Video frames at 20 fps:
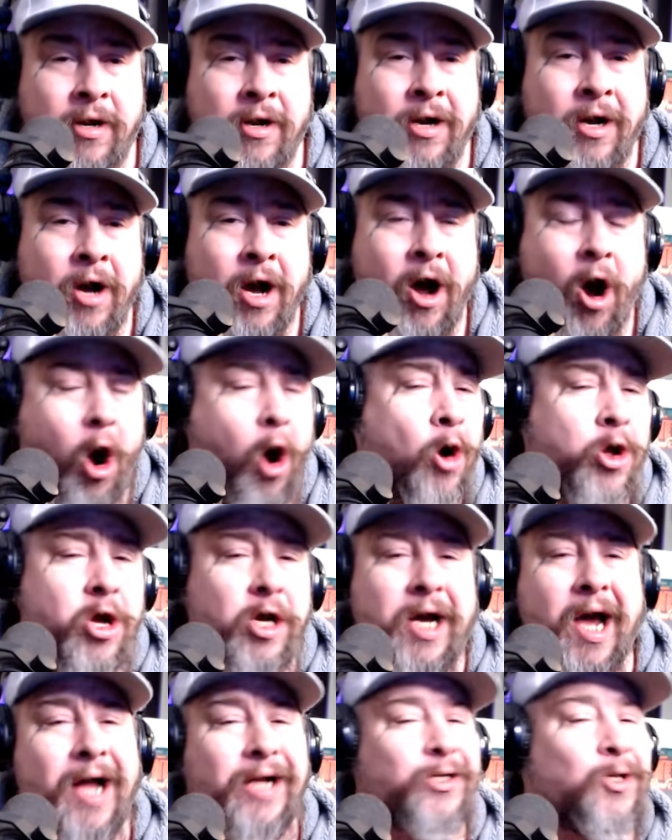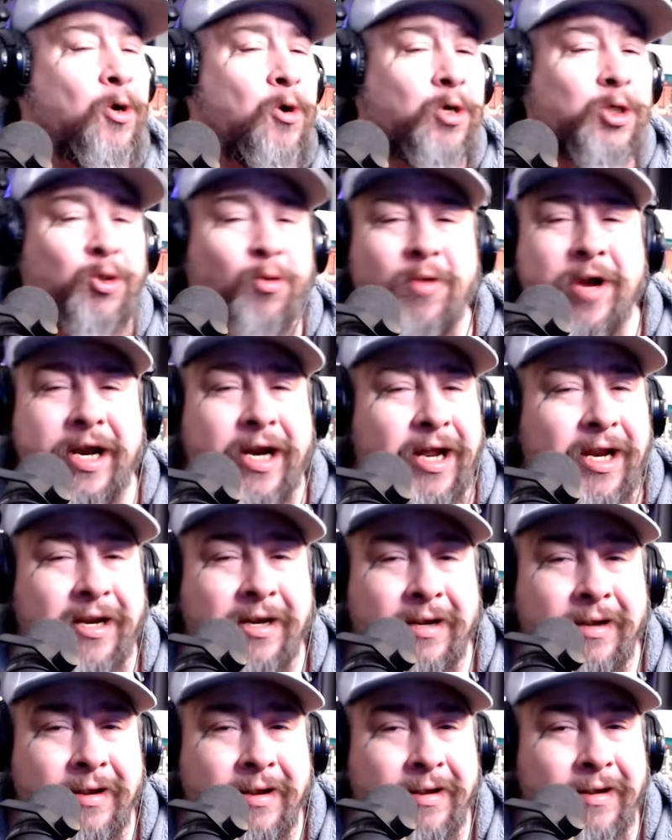All you got to do is read it.
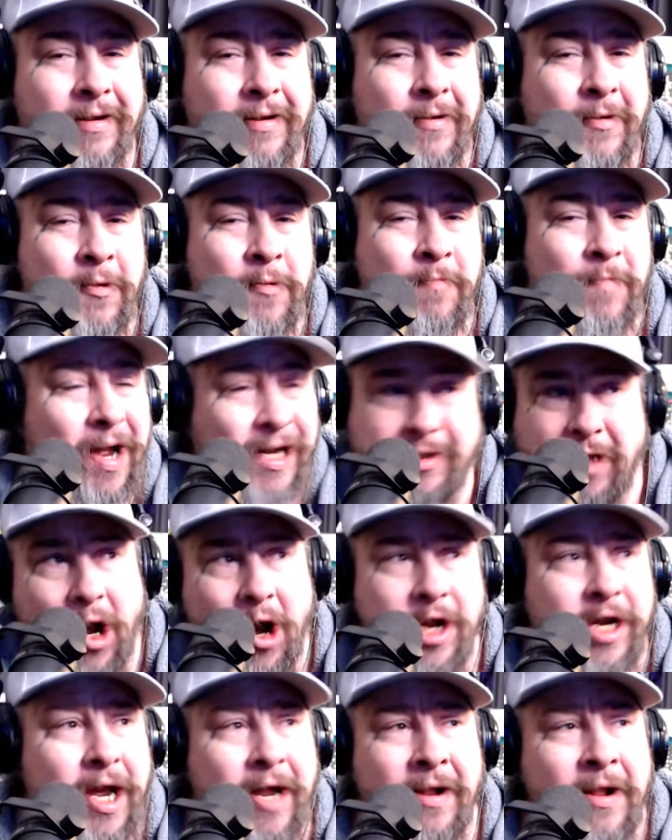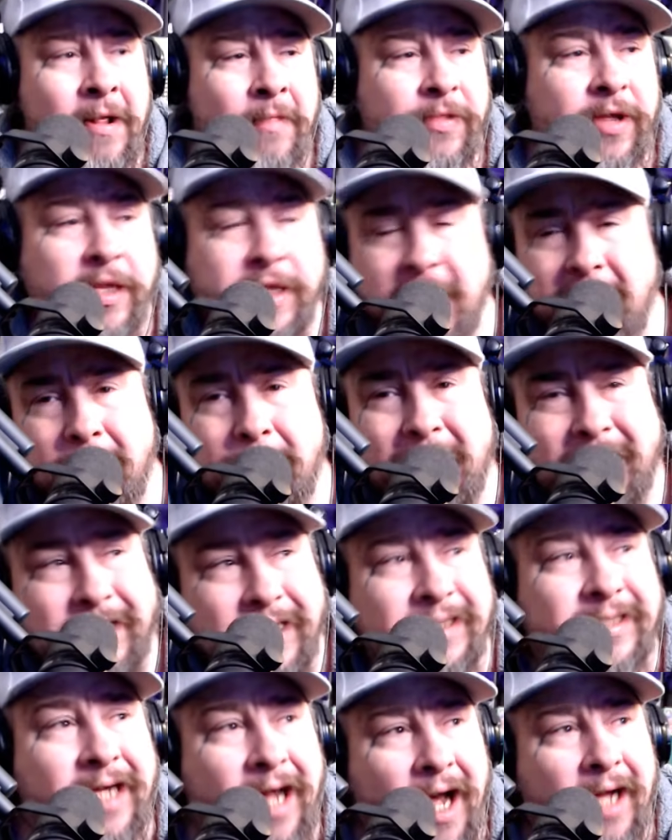That's all you got. The thing about this
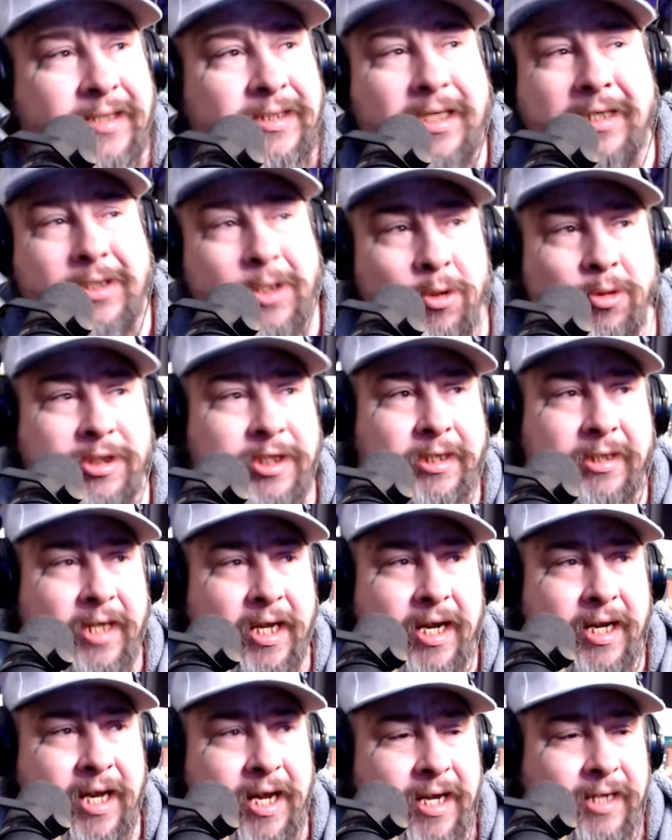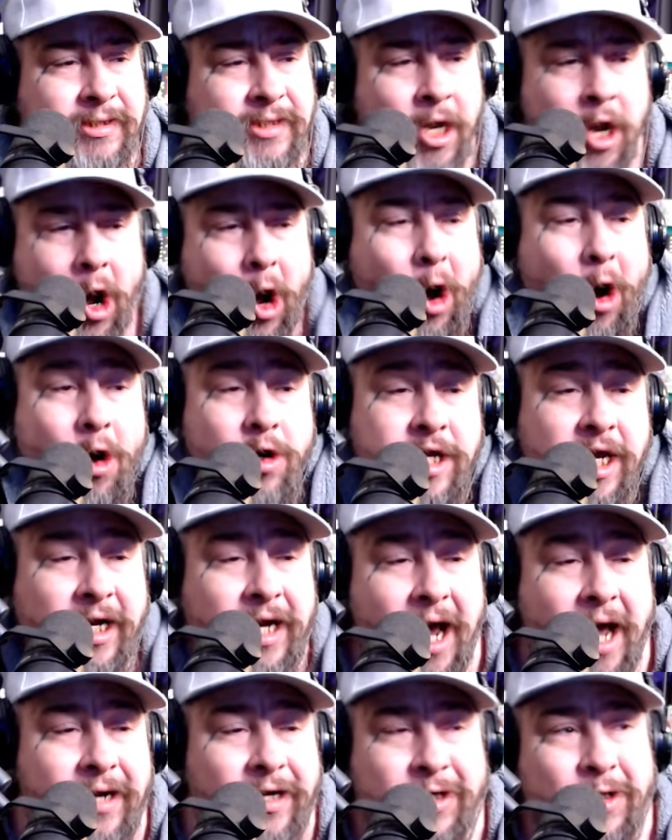Constitution thing is, all you
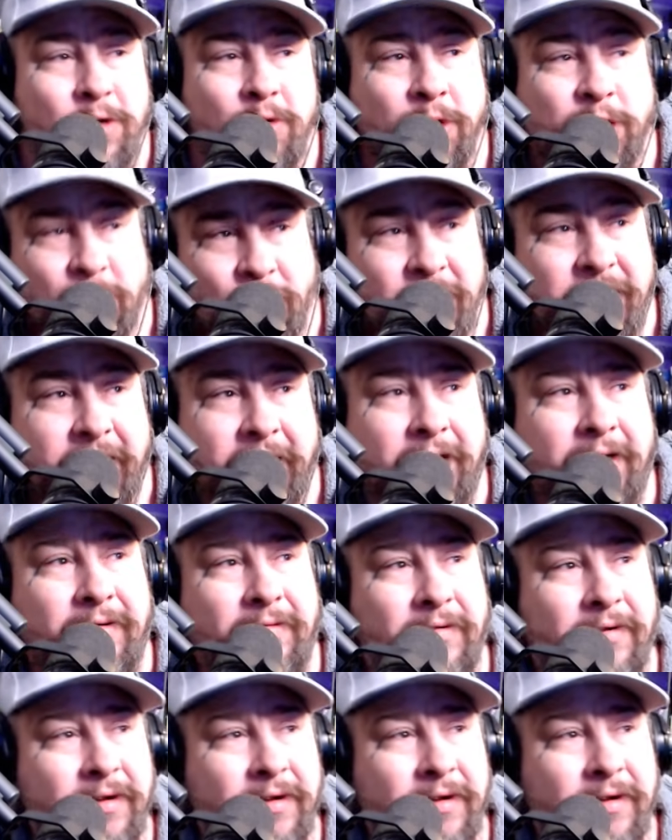got to do is read it.